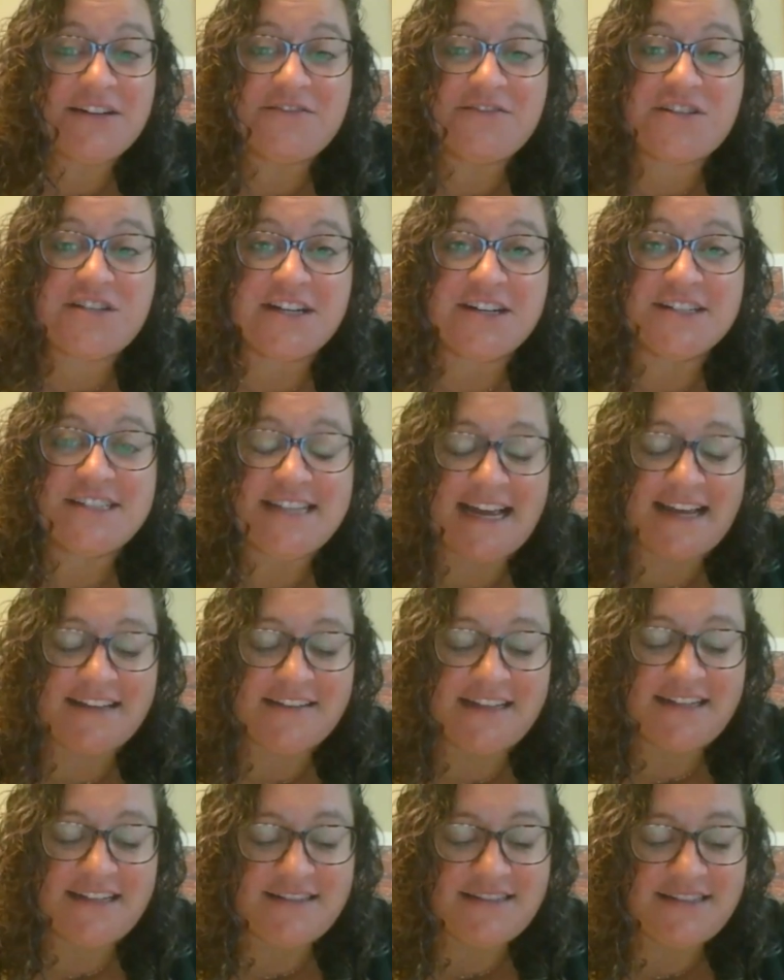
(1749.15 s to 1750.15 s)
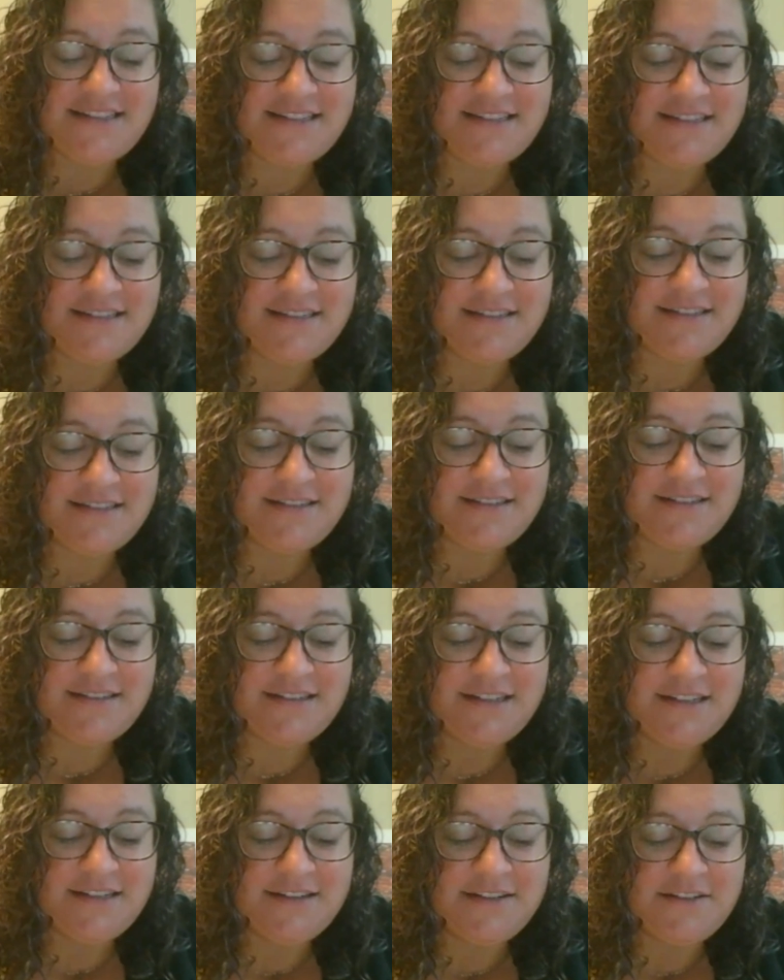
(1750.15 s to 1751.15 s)
of sheer silence,
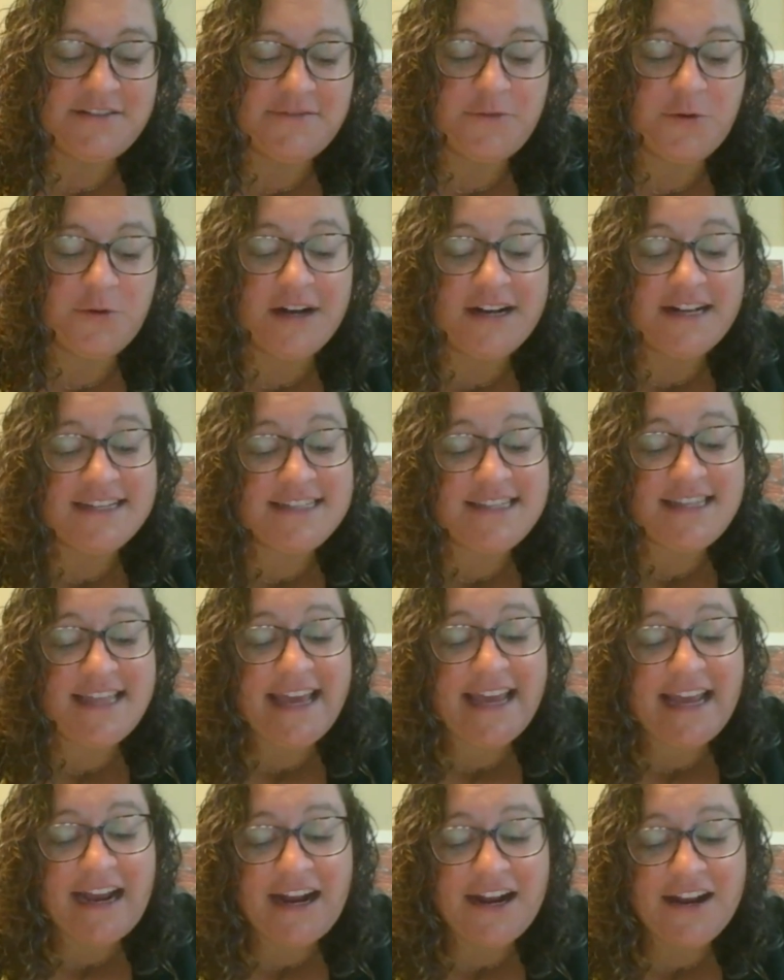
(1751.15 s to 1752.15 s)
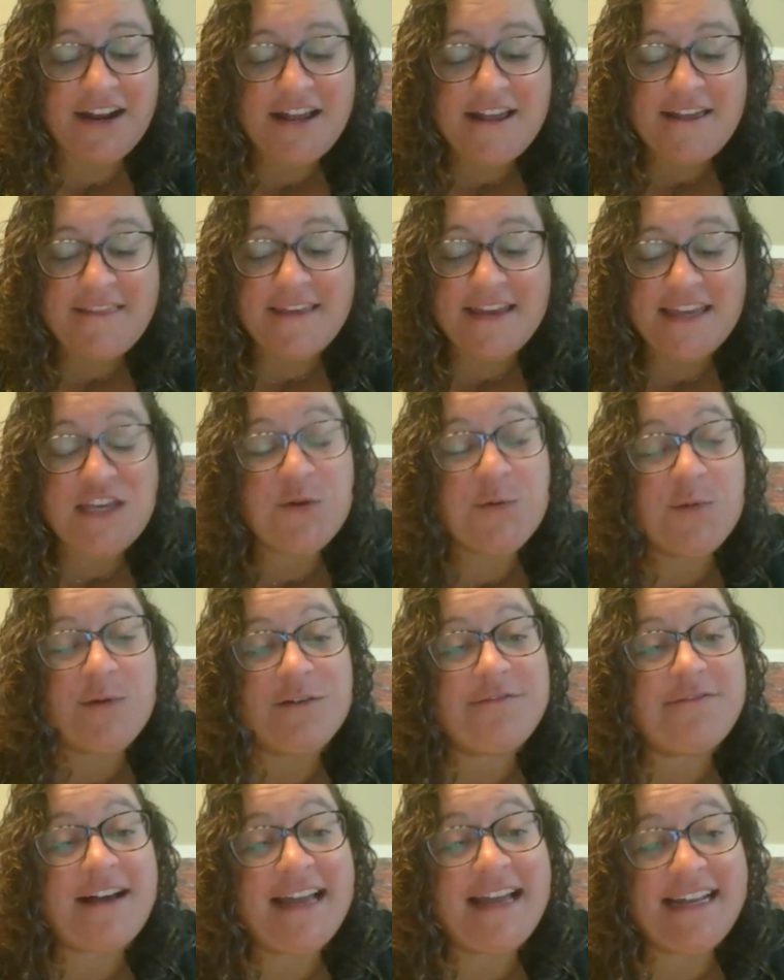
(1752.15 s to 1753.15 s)
for it is there that you will
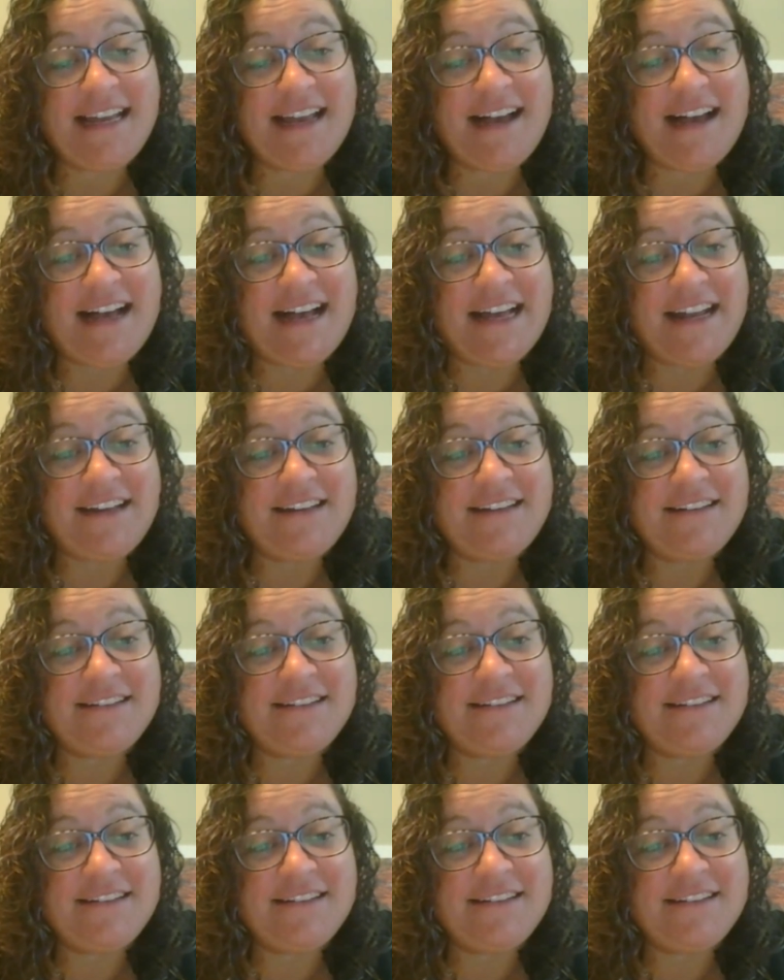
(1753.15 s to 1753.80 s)
find God